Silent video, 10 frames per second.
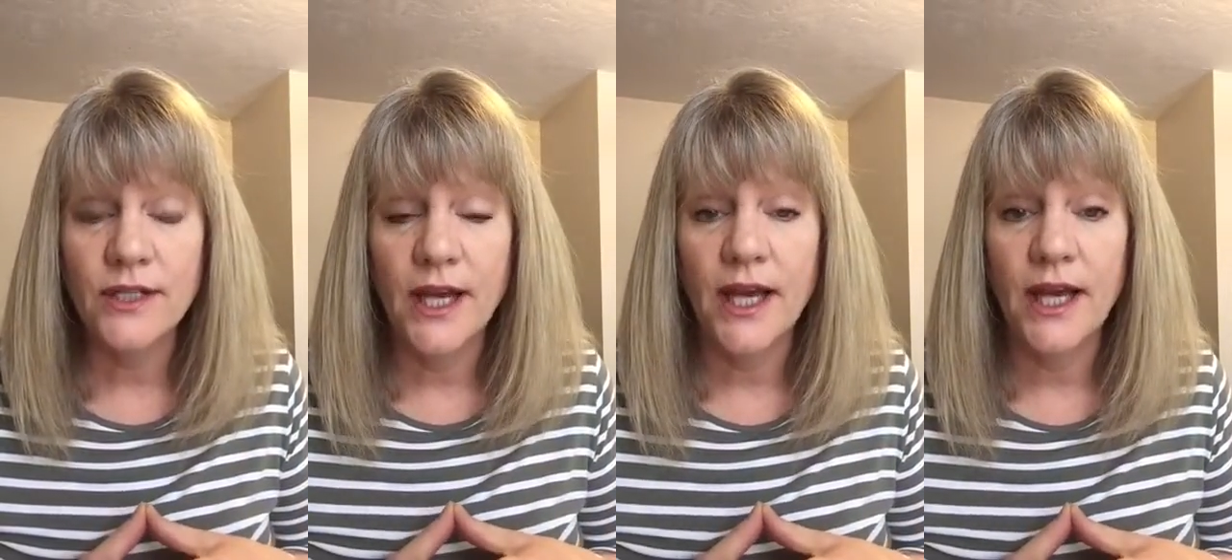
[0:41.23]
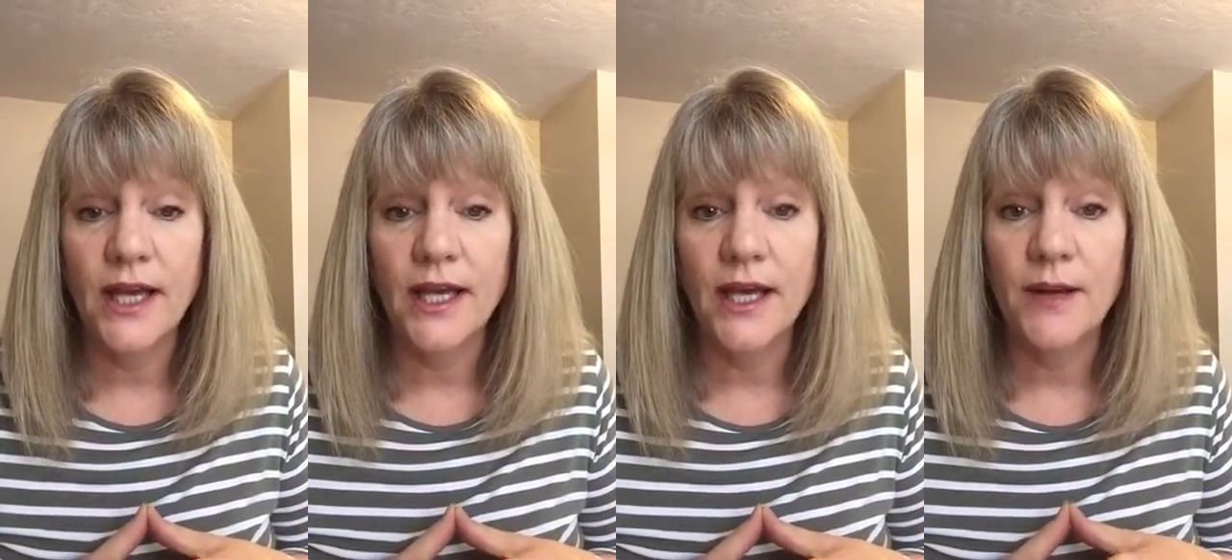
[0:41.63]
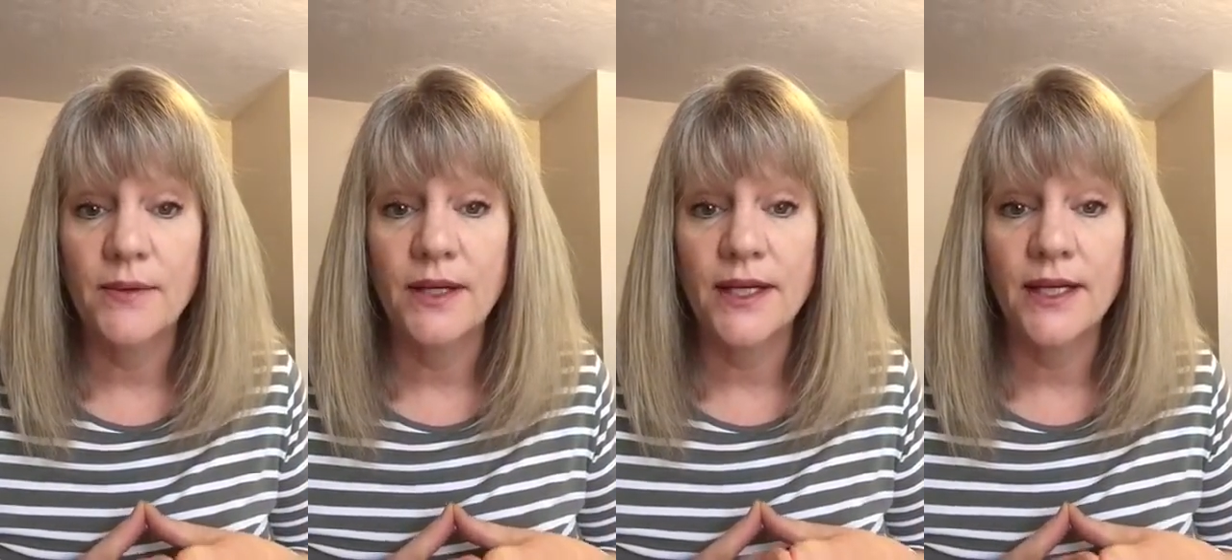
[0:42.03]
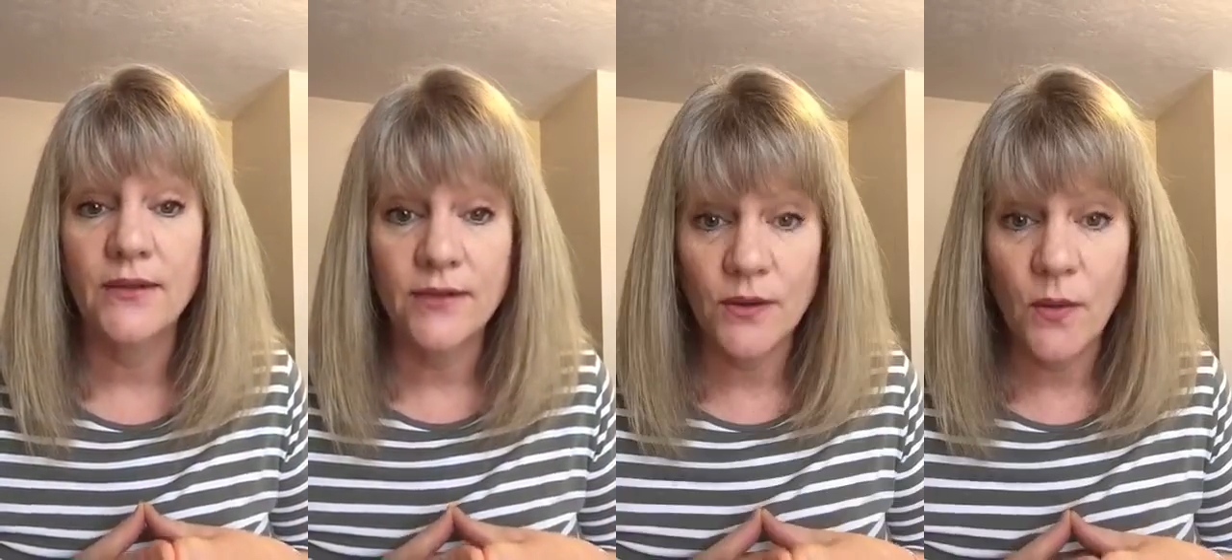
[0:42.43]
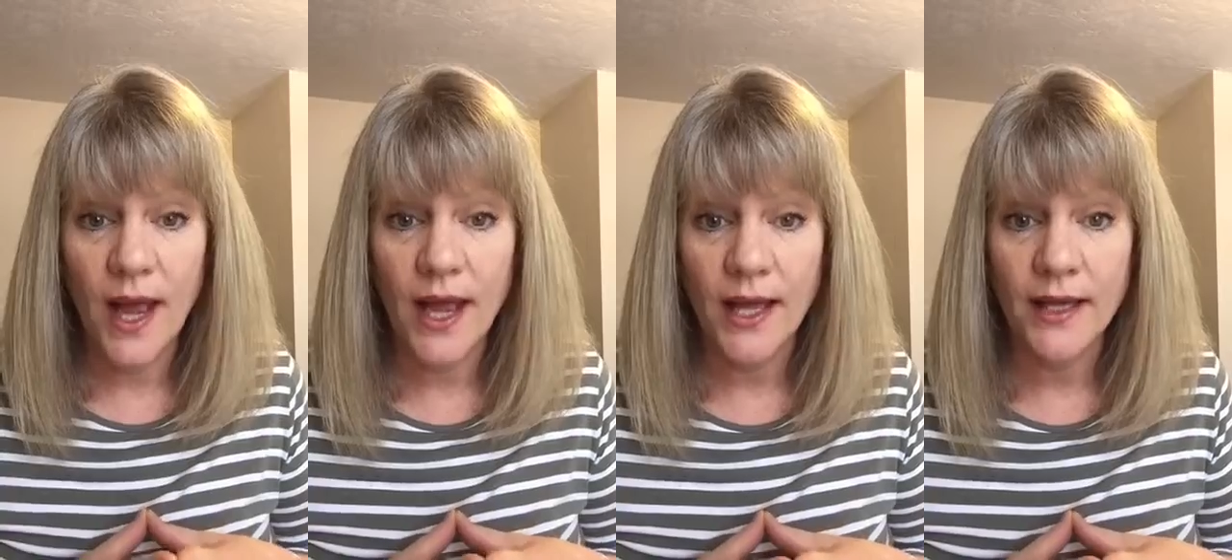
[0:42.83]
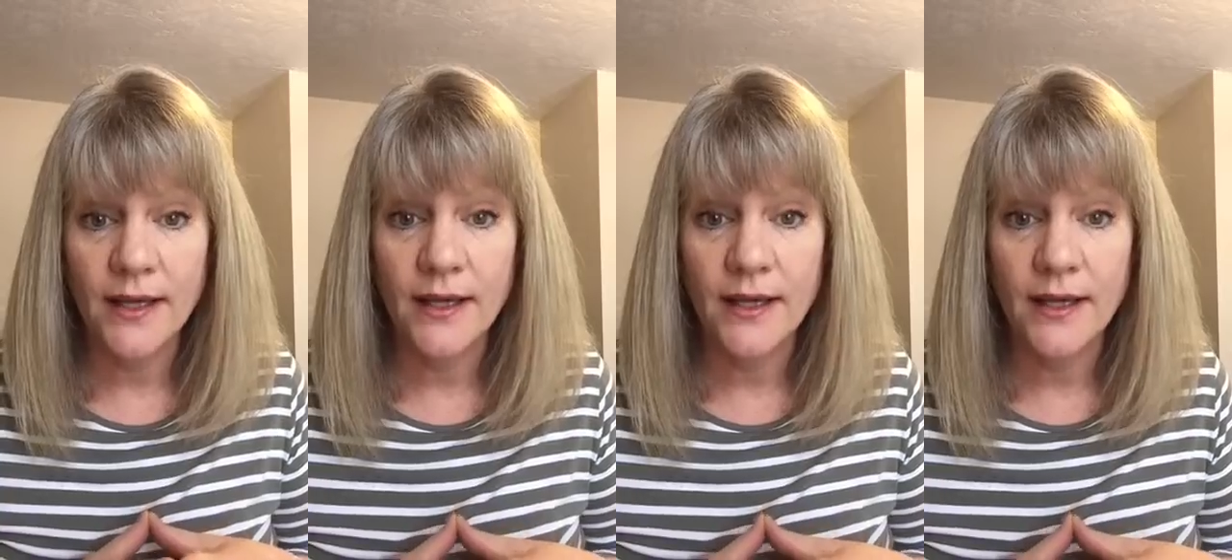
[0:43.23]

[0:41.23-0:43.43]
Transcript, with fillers: day I'm going to give it away.